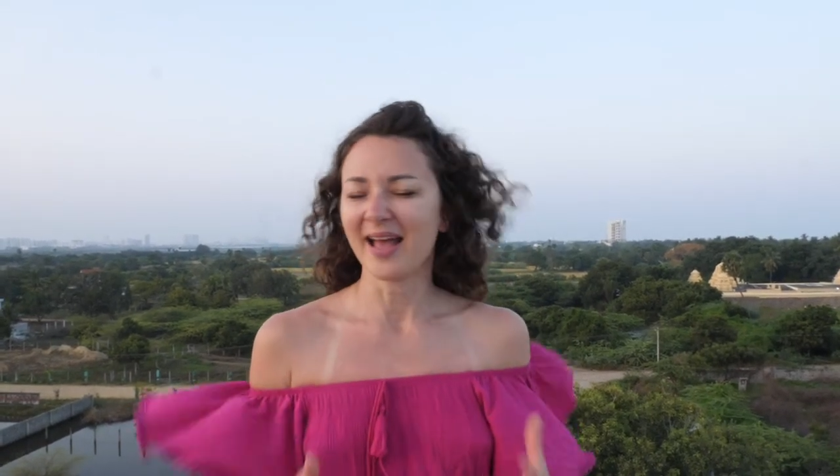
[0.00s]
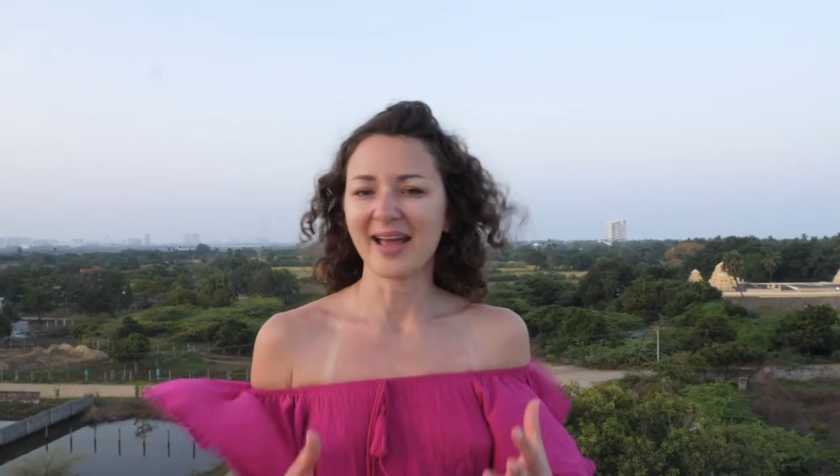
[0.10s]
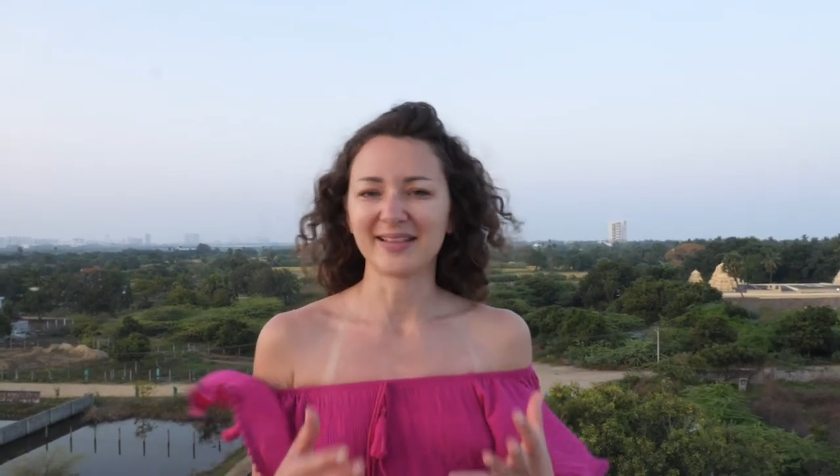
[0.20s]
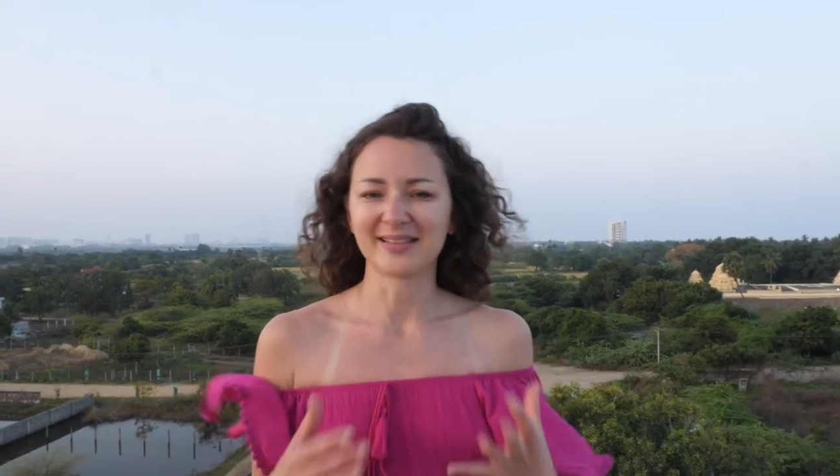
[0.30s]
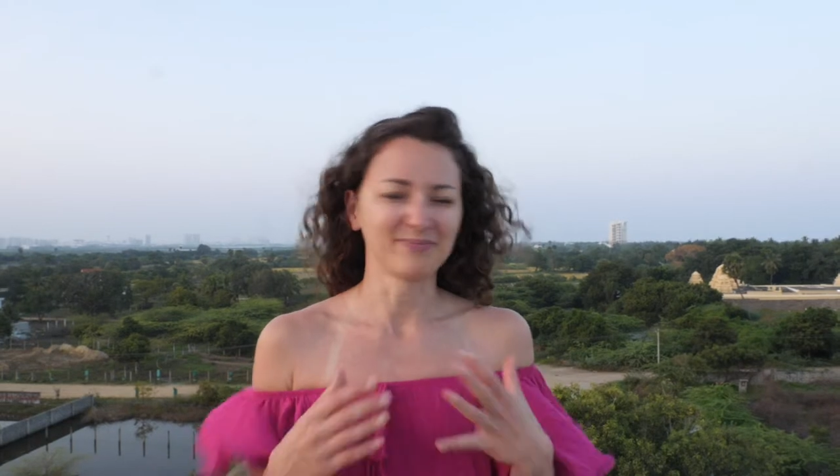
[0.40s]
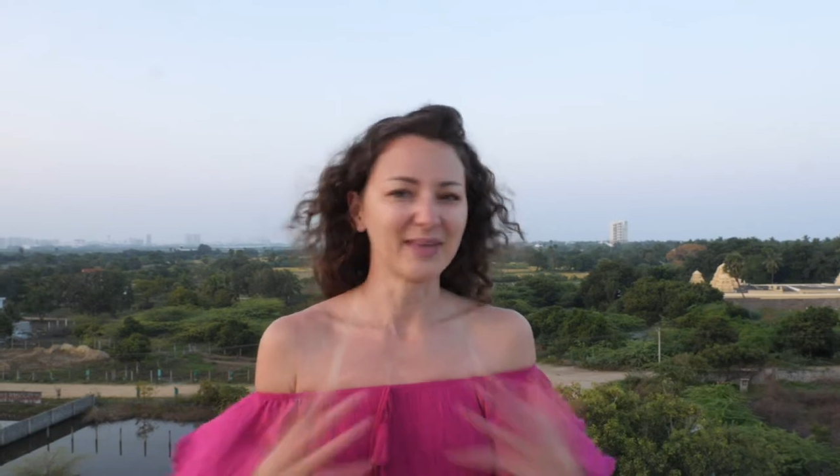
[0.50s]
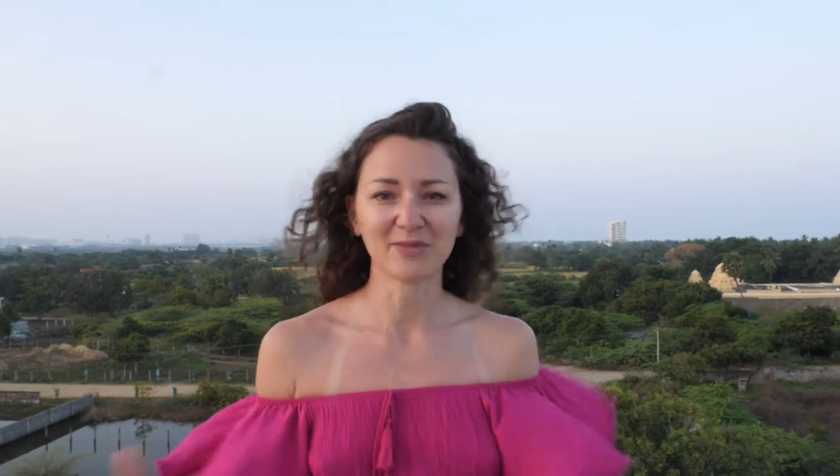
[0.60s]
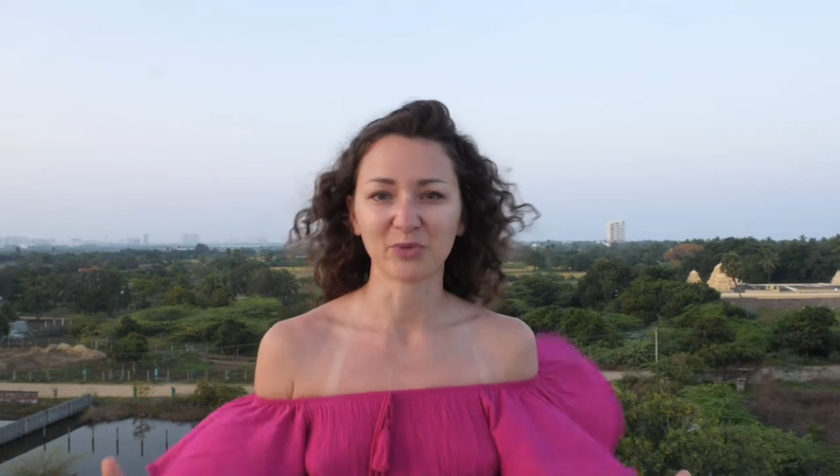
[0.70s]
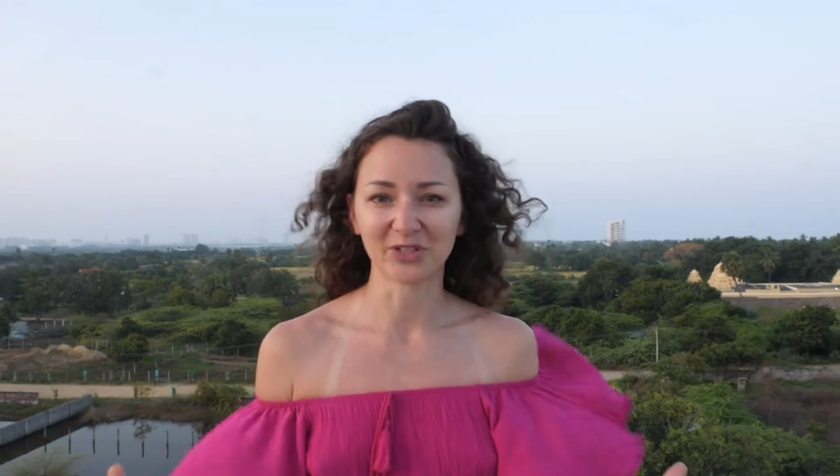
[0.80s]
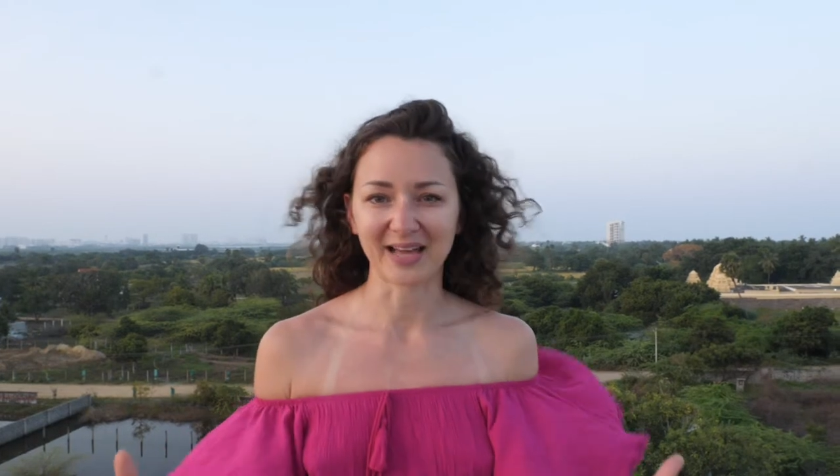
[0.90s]
and
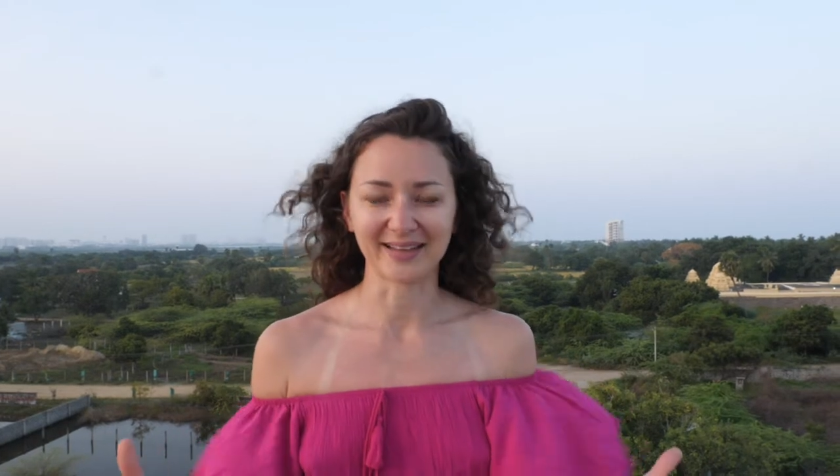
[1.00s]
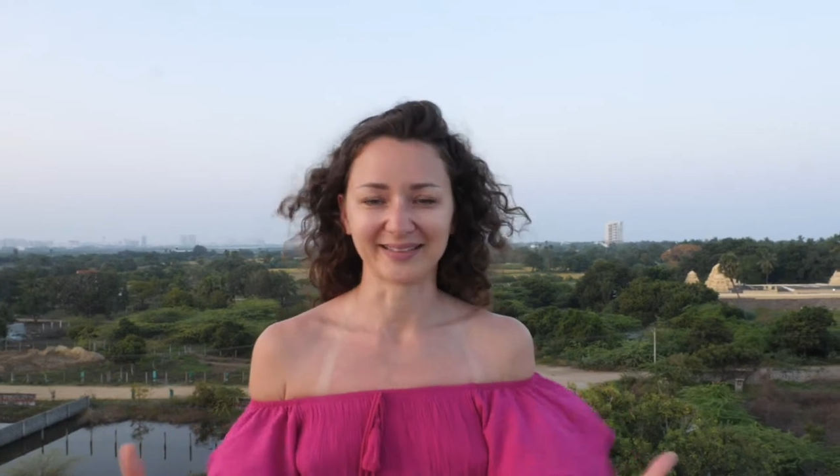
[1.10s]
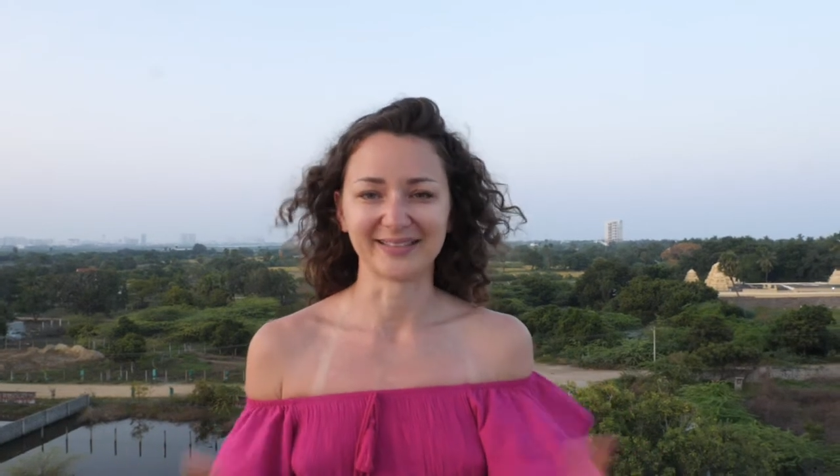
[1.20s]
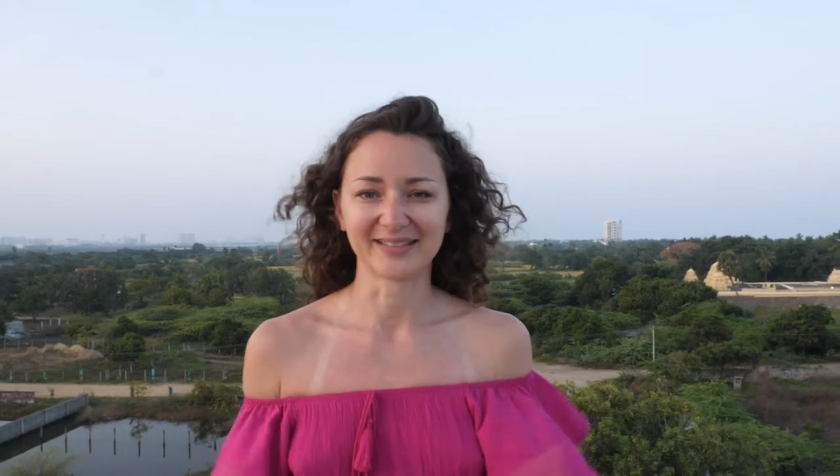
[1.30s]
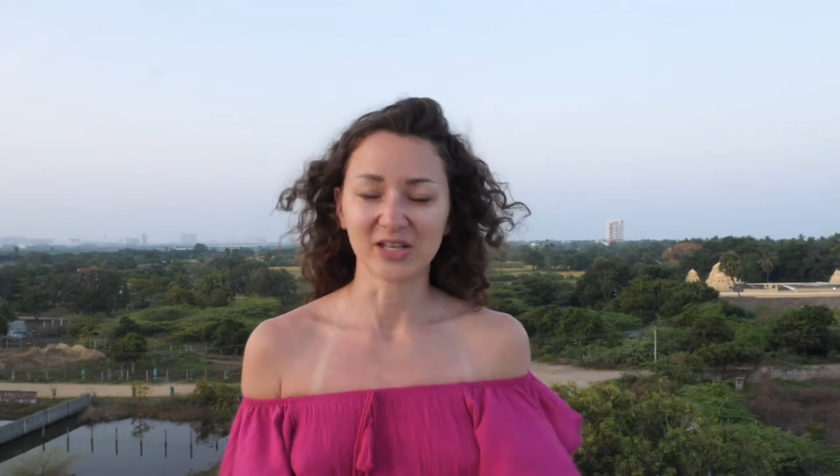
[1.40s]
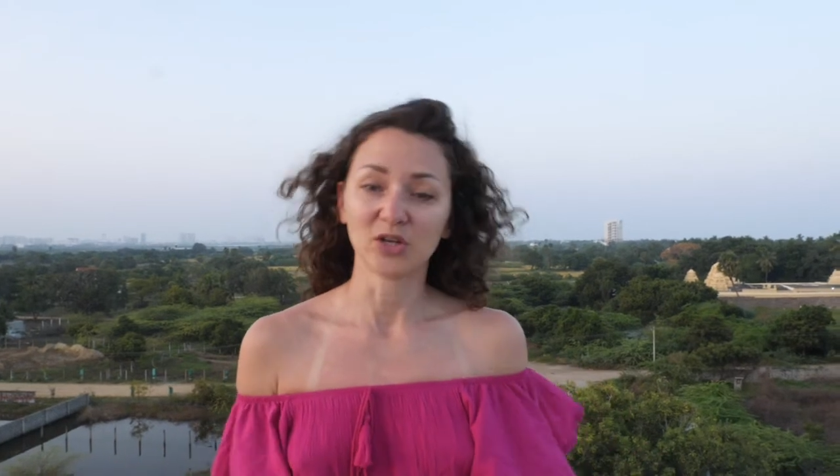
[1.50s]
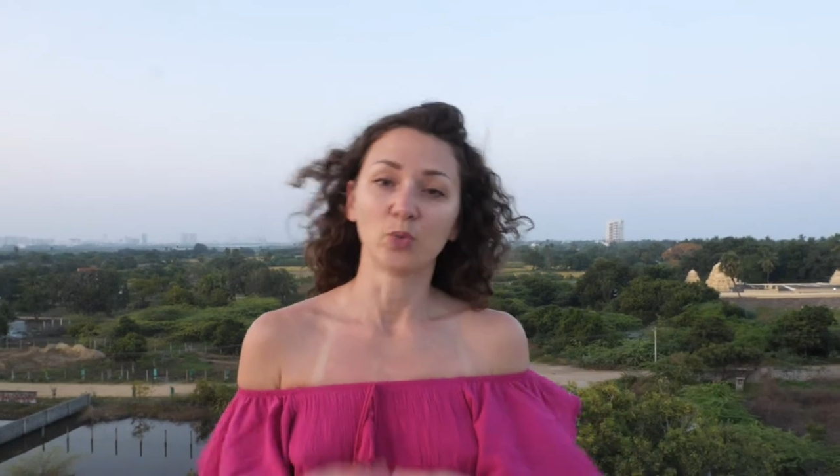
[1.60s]
many more titles.